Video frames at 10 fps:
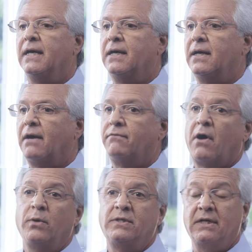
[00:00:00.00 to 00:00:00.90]
I've
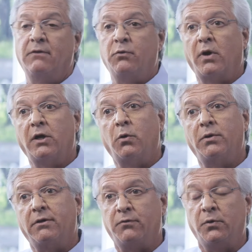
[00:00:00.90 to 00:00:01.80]
always said if you want to know
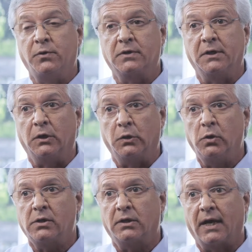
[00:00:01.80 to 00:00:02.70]
what the future is going to
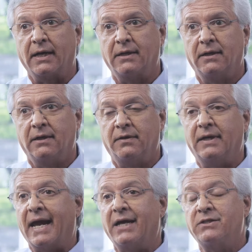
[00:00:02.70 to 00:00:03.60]
look like,
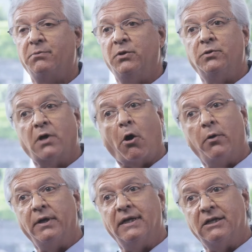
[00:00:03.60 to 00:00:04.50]
then ask someone who's
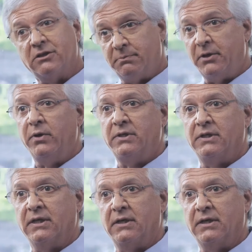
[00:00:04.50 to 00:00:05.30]
already experiencing